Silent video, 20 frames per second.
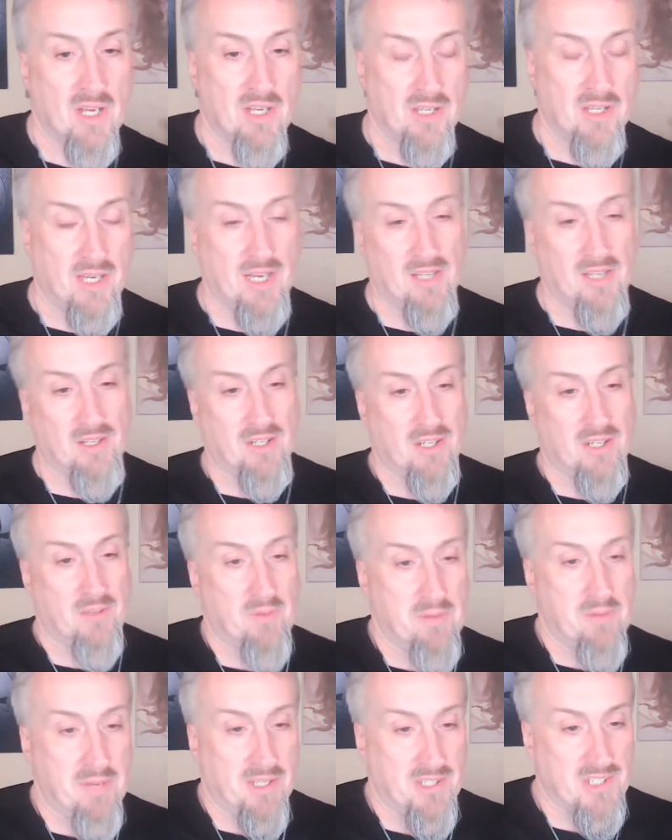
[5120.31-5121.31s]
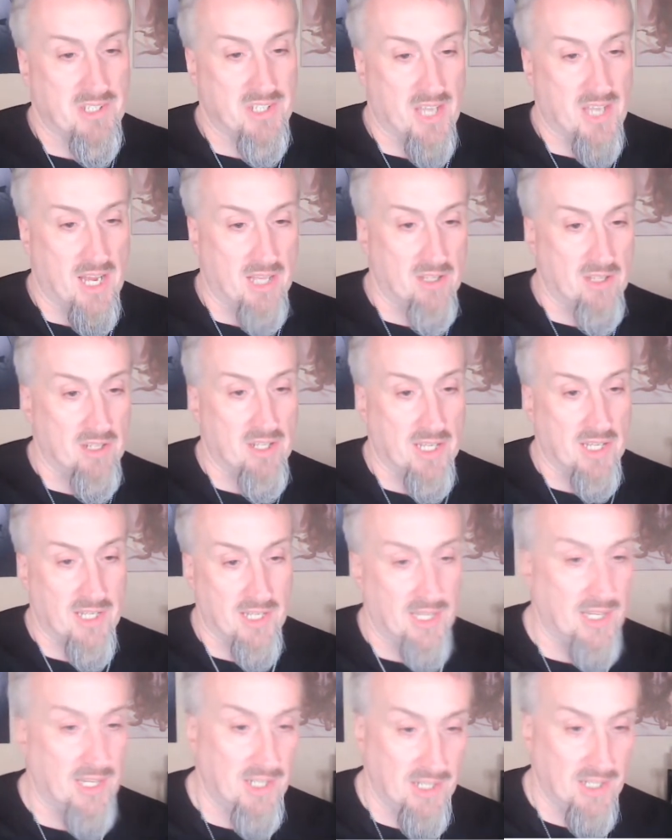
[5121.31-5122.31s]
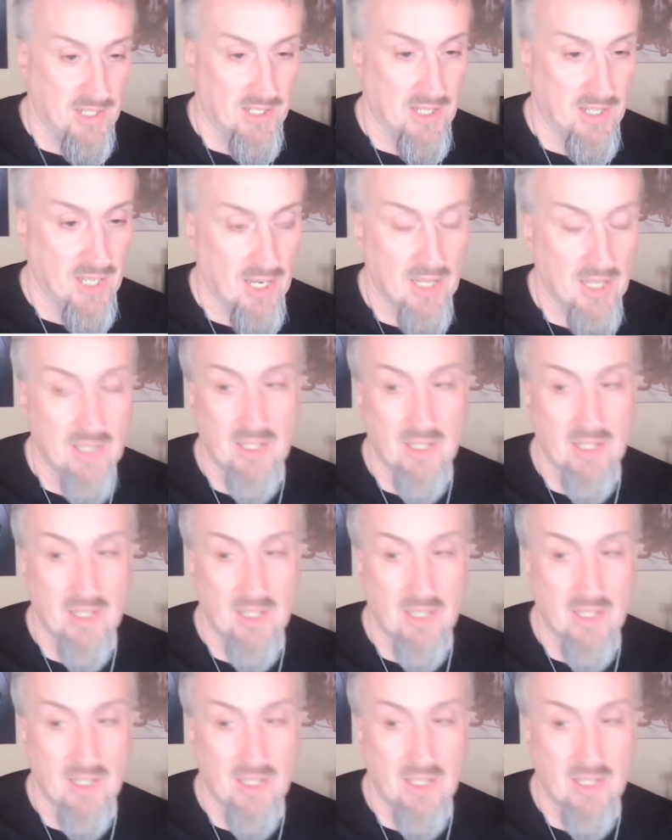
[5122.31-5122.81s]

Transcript: yeah, look at, we made this guy look like an idiot again.